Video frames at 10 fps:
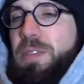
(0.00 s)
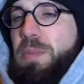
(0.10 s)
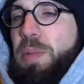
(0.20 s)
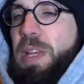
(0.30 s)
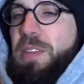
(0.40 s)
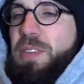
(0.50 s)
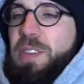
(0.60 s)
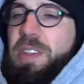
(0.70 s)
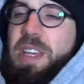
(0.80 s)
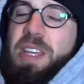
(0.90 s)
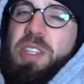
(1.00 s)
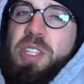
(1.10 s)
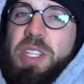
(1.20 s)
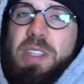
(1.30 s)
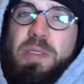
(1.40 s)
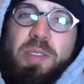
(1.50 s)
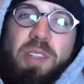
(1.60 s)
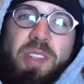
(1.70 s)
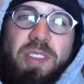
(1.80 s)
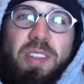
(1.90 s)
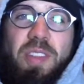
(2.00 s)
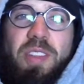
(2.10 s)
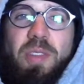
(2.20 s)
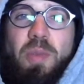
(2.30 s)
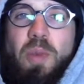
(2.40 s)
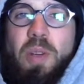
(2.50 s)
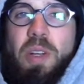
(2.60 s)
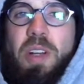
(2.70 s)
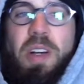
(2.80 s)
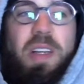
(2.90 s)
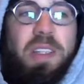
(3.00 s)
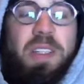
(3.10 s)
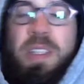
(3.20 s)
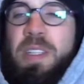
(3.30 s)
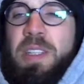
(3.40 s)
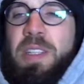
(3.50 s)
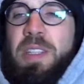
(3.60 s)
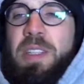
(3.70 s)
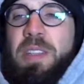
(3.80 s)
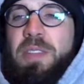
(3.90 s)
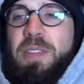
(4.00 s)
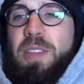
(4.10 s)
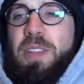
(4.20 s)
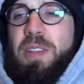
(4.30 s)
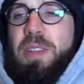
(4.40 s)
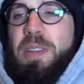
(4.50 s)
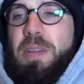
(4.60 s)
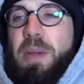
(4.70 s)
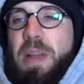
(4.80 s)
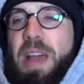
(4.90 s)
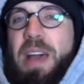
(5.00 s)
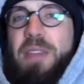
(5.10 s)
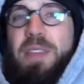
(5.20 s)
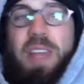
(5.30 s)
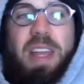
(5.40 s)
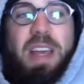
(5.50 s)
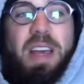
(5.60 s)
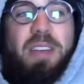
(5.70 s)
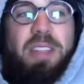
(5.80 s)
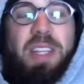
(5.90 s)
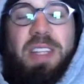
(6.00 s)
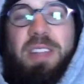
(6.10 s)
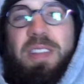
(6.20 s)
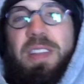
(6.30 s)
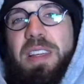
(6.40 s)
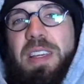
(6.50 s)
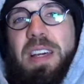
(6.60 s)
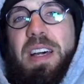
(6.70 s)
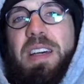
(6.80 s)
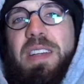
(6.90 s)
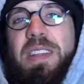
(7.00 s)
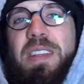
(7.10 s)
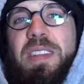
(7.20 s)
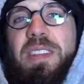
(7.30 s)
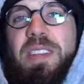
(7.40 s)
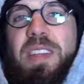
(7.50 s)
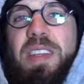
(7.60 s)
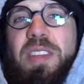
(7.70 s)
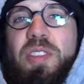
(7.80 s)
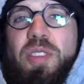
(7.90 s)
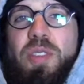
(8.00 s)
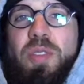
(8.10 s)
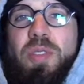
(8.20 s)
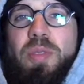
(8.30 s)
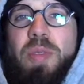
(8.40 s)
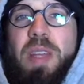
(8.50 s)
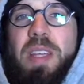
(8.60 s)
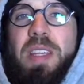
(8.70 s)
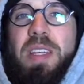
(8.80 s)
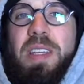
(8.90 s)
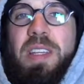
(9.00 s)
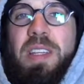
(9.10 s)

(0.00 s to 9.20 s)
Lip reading: plan for the day sheet, which I still need to work on, filling about half of that out, getting the tea and juice ready,